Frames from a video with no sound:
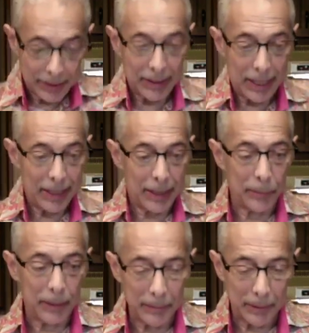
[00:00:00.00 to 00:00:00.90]
that had
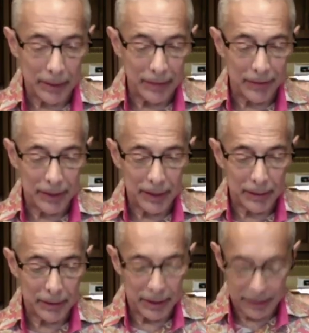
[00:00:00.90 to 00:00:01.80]
white wine vinegar
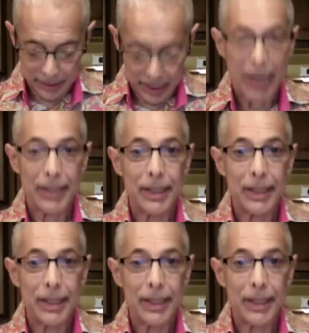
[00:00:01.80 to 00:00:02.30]
on it, and